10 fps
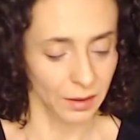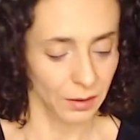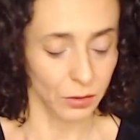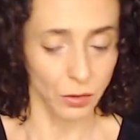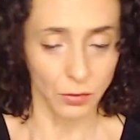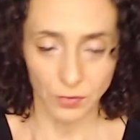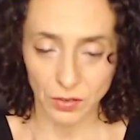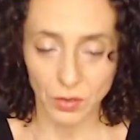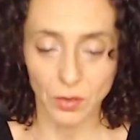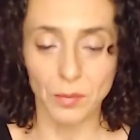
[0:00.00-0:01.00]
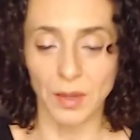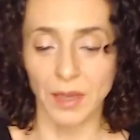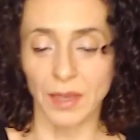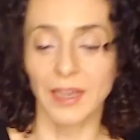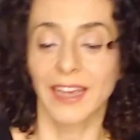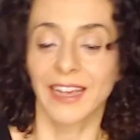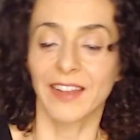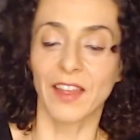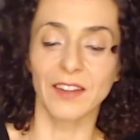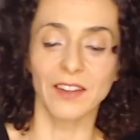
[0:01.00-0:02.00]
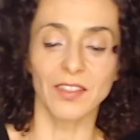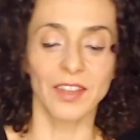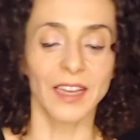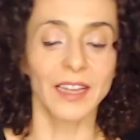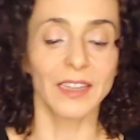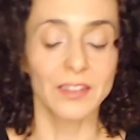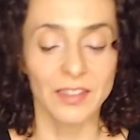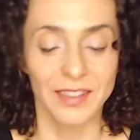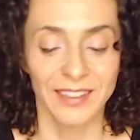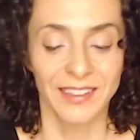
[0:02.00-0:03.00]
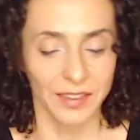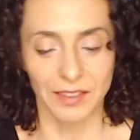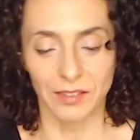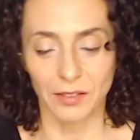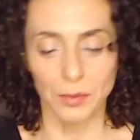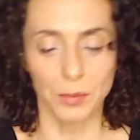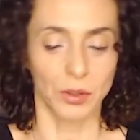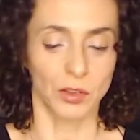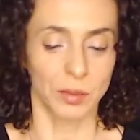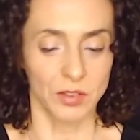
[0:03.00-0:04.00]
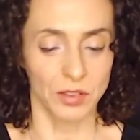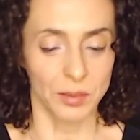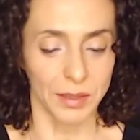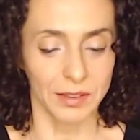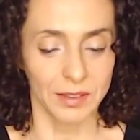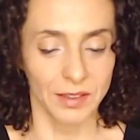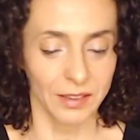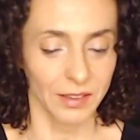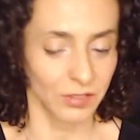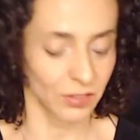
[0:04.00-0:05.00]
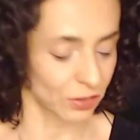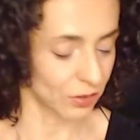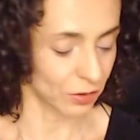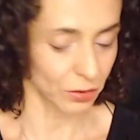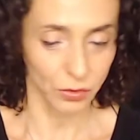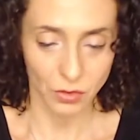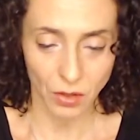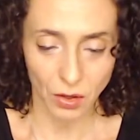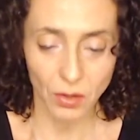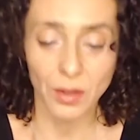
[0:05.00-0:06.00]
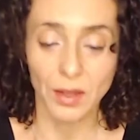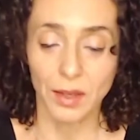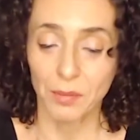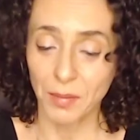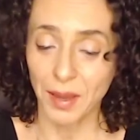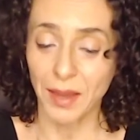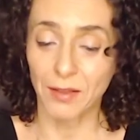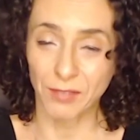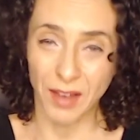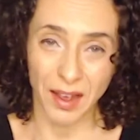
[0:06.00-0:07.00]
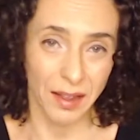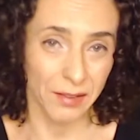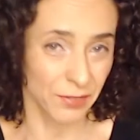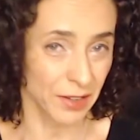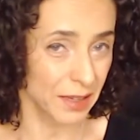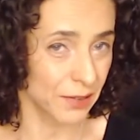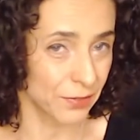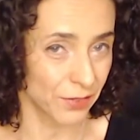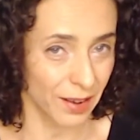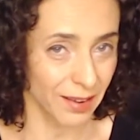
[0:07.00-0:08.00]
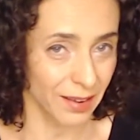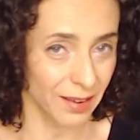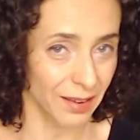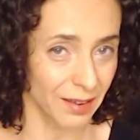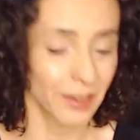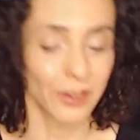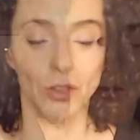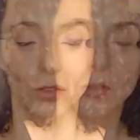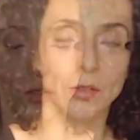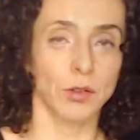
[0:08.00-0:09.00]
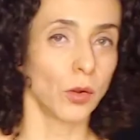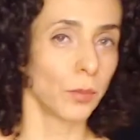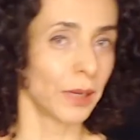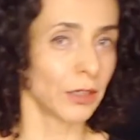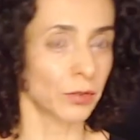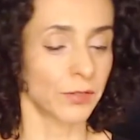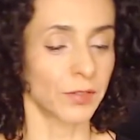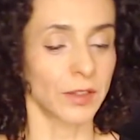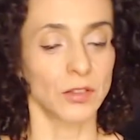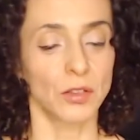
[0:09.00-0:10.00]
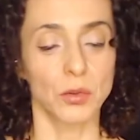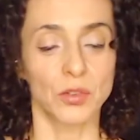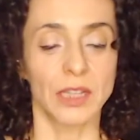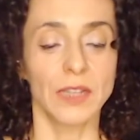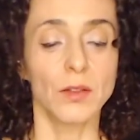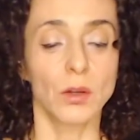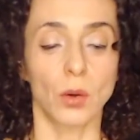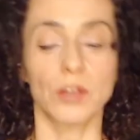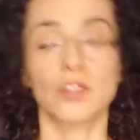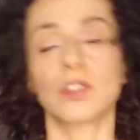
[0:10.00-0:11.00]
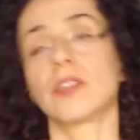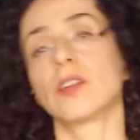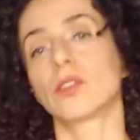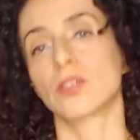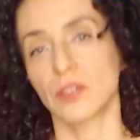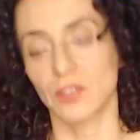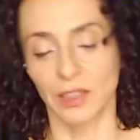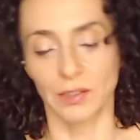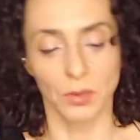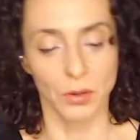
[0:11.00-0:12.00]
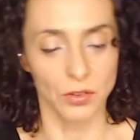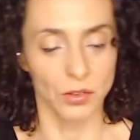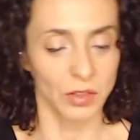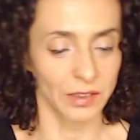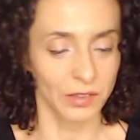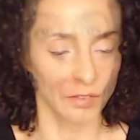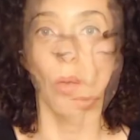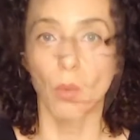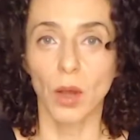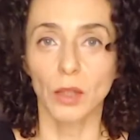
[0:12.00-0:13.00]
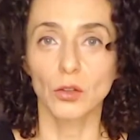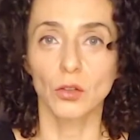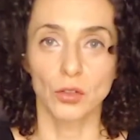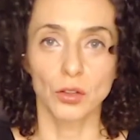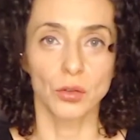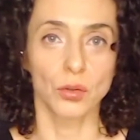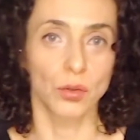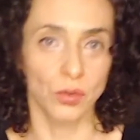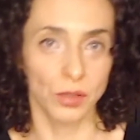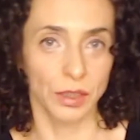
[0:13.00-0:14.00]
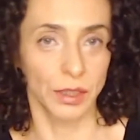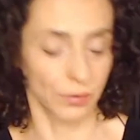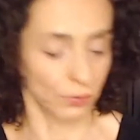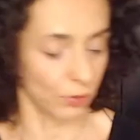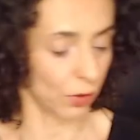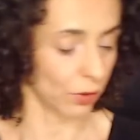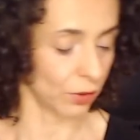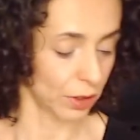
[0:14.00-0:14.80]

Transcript: do, fi, sol, me. And then at the end, they get a little bit more explicit about it. And that's do, sol, me, fa, fi, fa. So the whole bass riff that's used in the chorus and then also in the second verse goes like this. 1, 2, 3, 4.